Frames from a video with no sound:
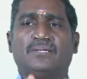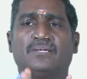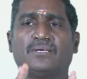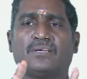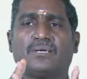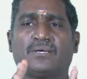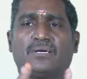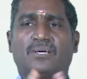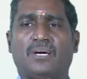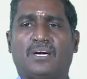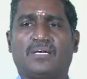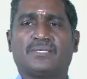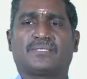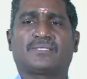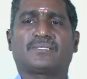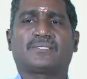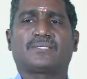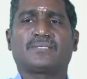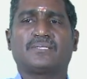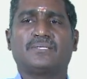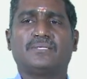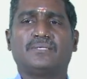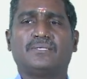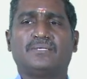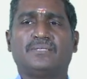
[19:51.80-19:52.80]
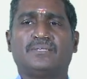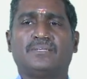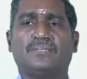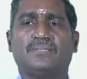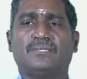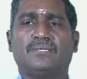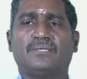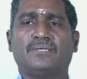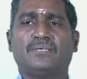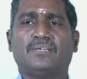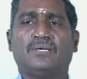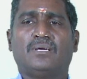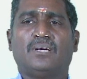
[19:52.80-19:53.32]
cost
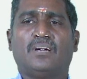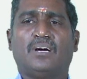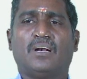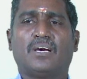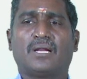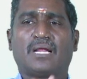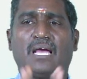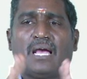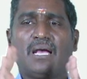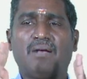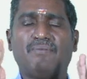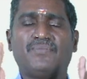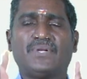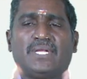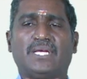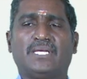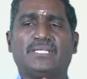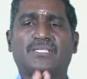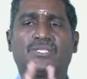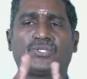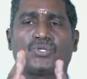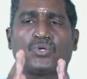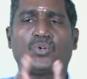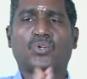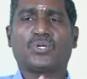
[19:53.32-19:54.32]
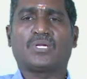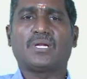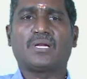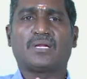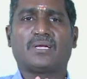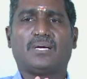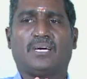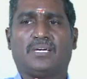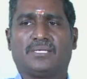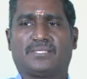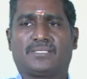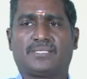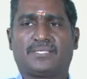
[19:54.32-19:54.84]
or average total
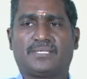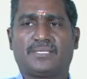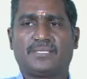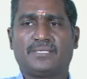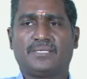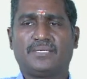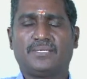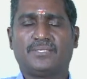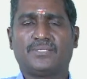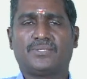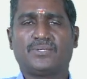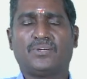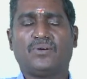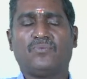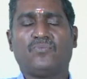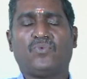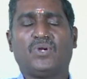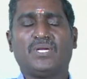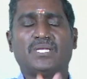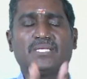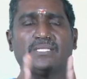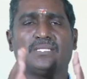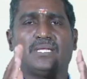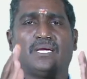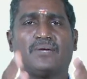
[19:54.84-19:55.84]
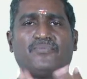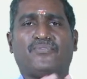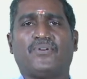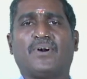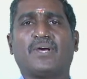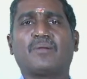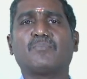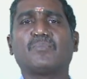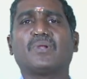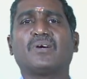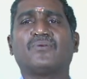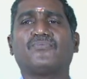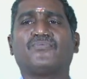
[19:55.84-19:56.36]
cost. So what is the
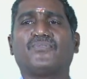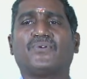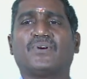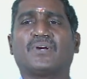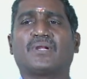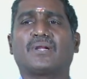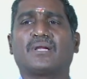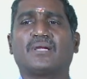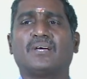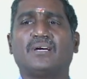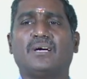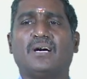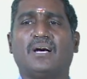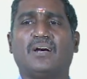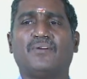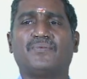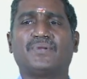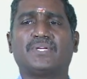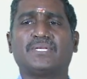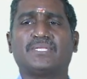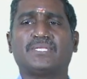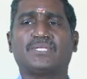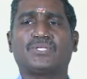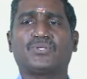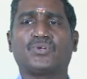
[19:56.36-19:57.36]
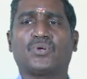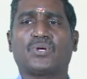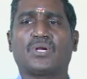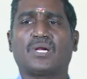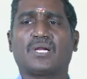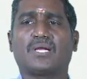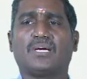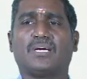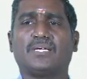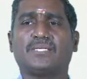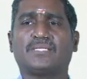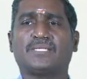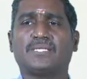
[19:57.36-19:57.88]
formula for average total
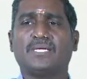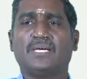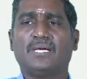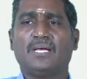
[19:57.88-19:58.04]
cost?